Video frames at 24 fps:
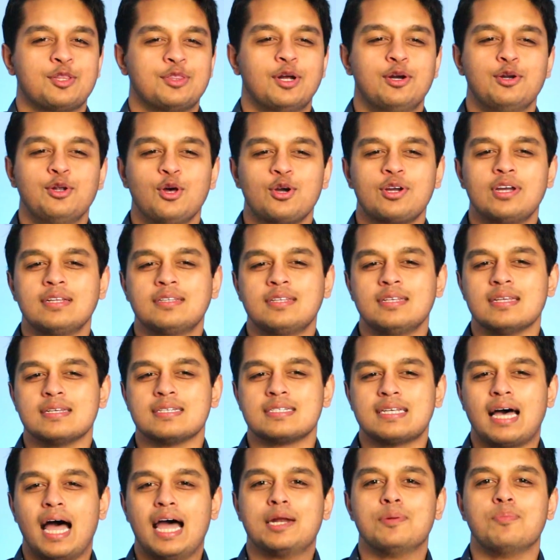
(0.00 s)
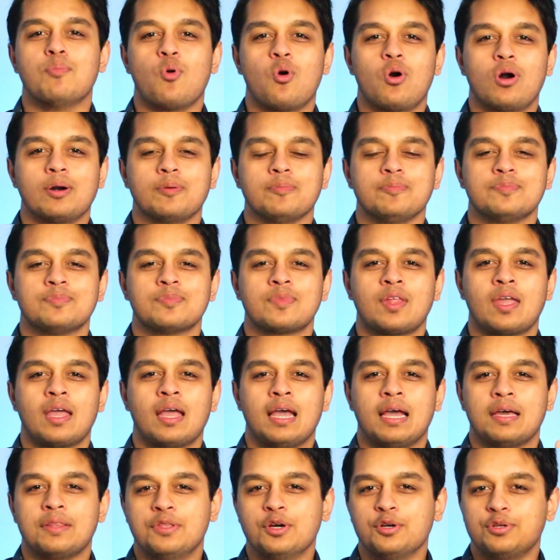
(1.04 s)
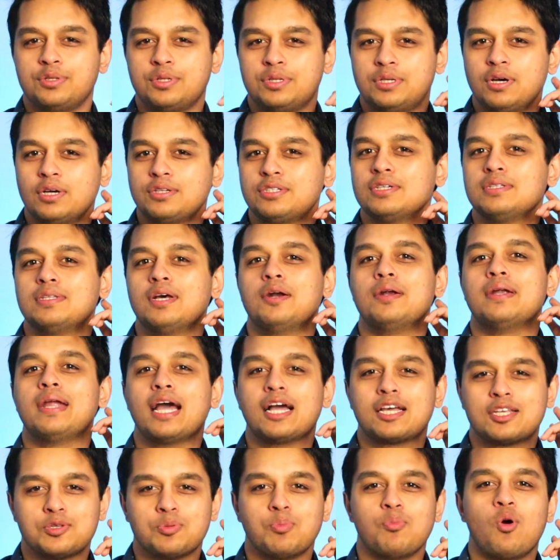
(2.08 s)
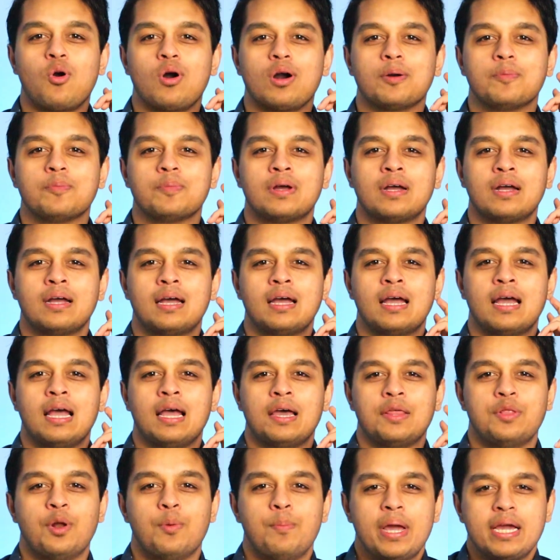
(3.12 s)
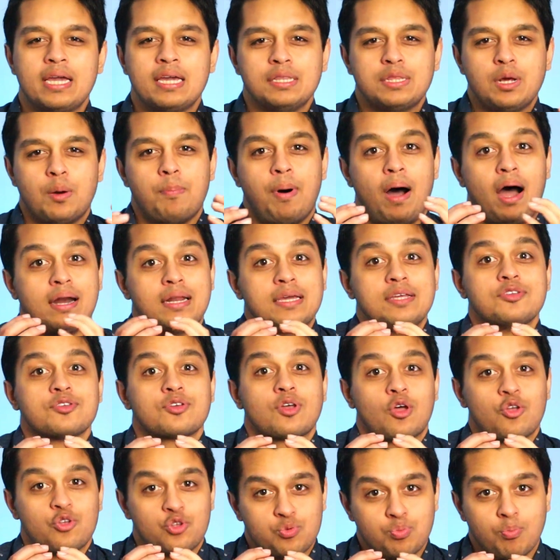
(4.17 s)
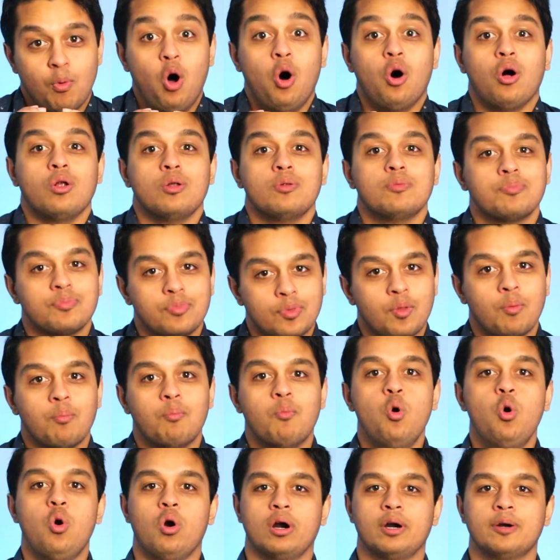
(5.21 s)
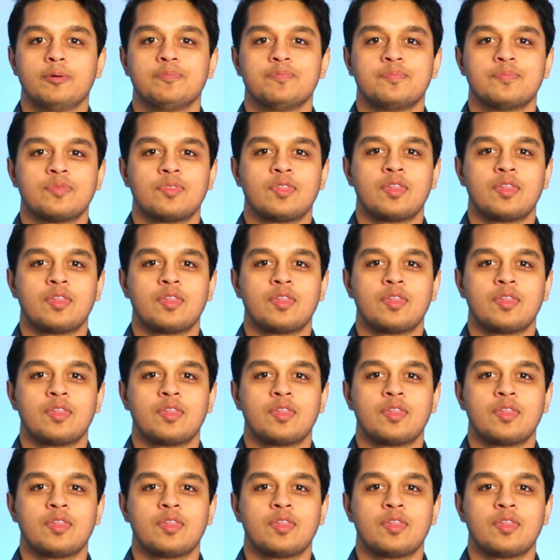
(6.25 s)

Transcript: They're looking to the side more. They're touching their necks more. They're making their bodies small more.